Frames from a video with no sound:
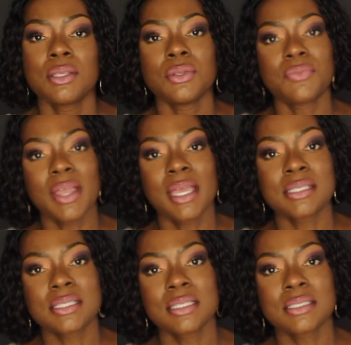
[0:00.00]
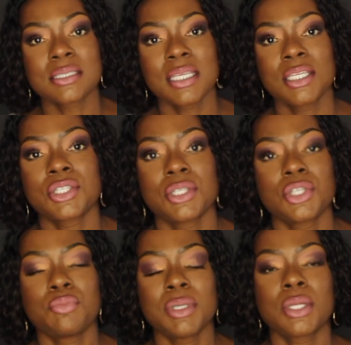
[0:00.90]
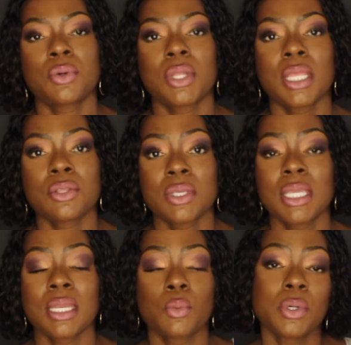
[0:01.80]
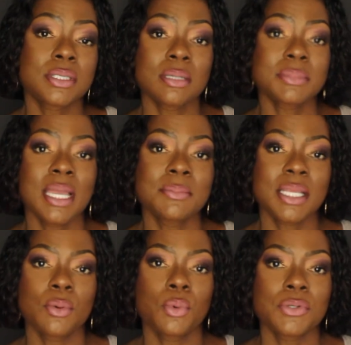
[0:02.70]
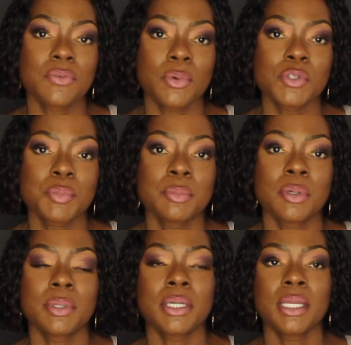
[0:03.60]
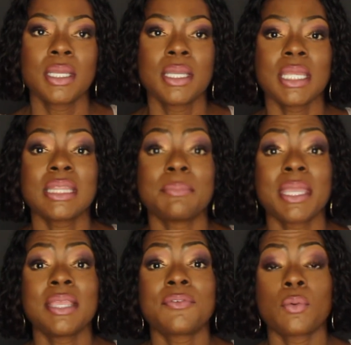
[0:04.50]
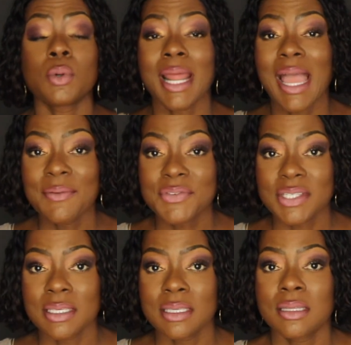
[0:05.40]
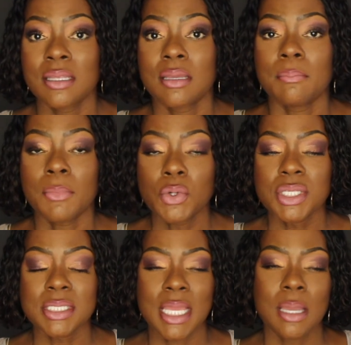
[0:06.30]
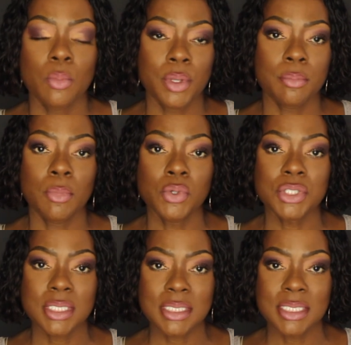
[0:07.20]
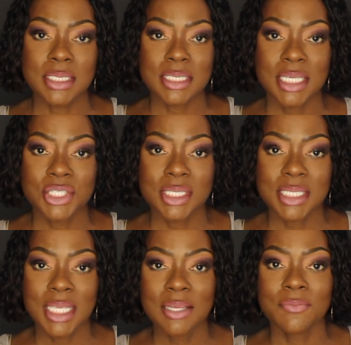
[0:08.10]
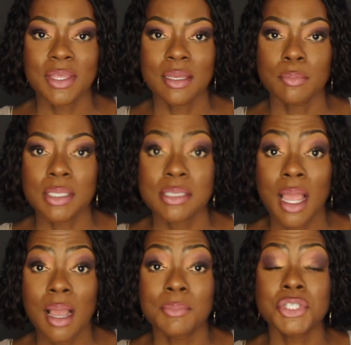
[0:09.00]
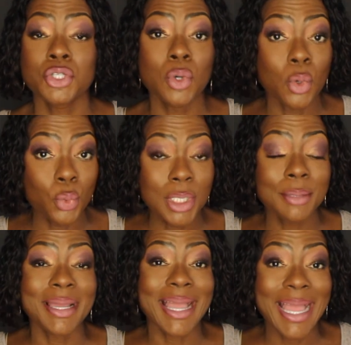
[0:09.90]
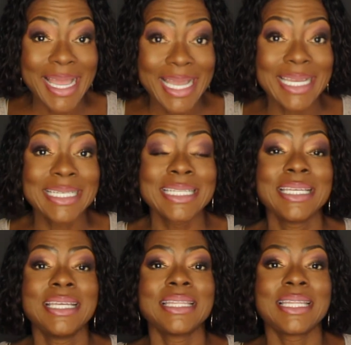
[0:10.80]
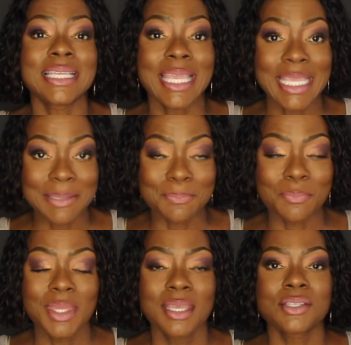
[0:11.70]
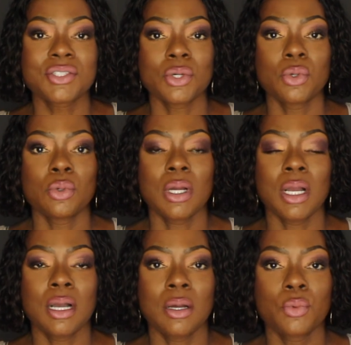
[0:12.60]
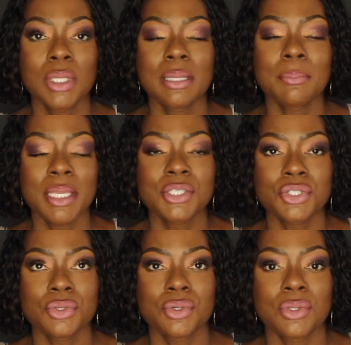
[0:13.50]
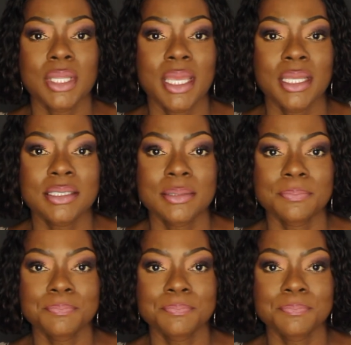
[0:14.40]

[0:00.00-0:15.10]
you find a solicitation, you bid on it, and you get it. Well, sometimes that works for most people, but in the main, for what I've seen, most of the time when most of the solicitations hit FedBiz Ops, you are really behind the game. So really make sure that